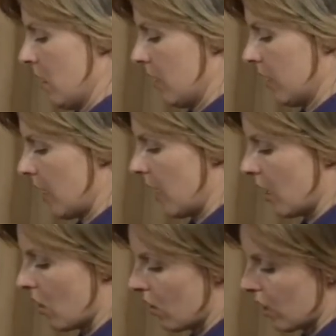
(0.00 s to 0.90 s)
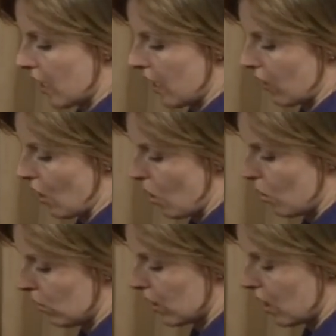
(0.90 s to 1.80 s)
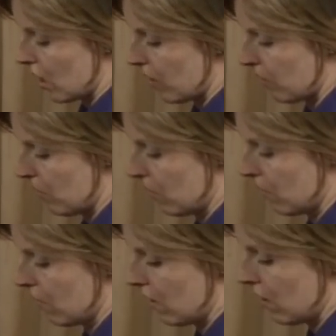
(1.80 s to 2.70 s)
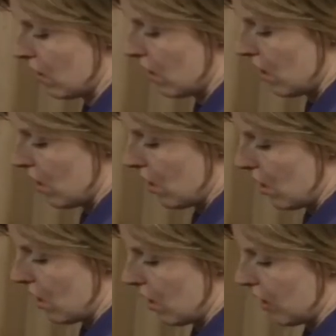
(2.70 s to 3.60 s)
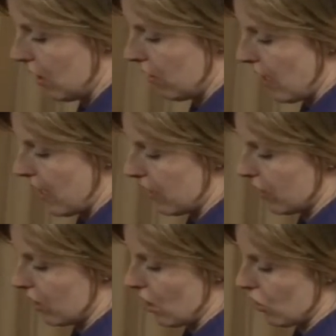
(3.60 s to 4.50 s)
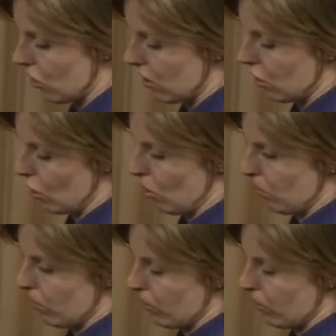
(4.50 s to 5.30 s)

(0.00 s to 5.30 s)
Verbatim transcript: Stay in contact the whole time until the hands touch at the top.